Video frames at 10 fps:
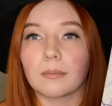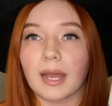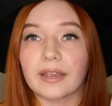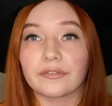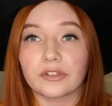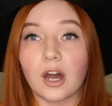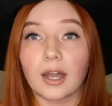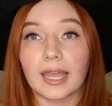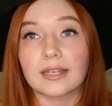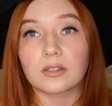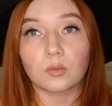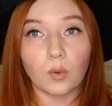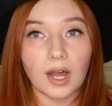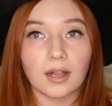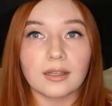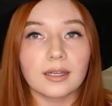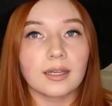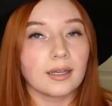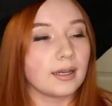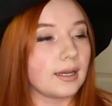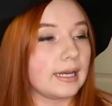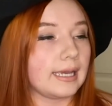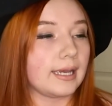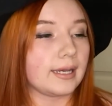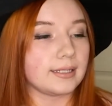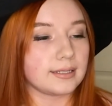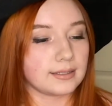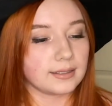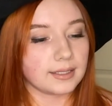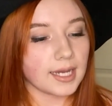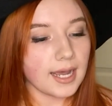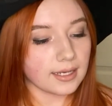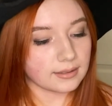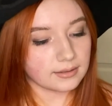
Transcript: my vlog as well. And yeah,